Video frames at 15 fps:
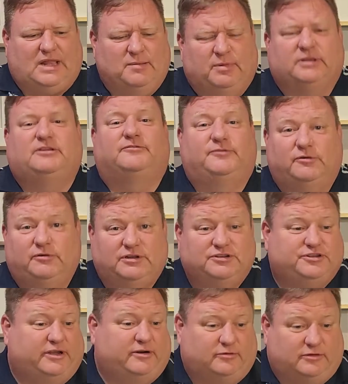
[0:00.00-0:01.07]
But the food in
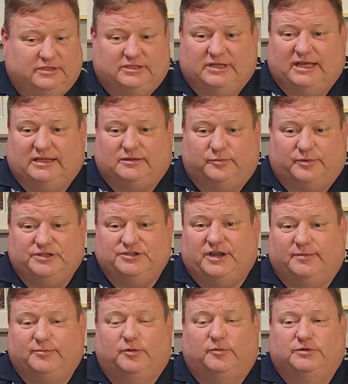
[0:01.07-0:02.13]
general at the
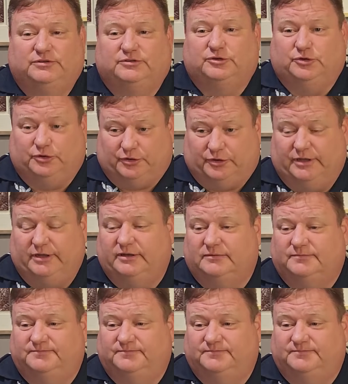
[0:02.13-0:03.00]
Windjammer was good.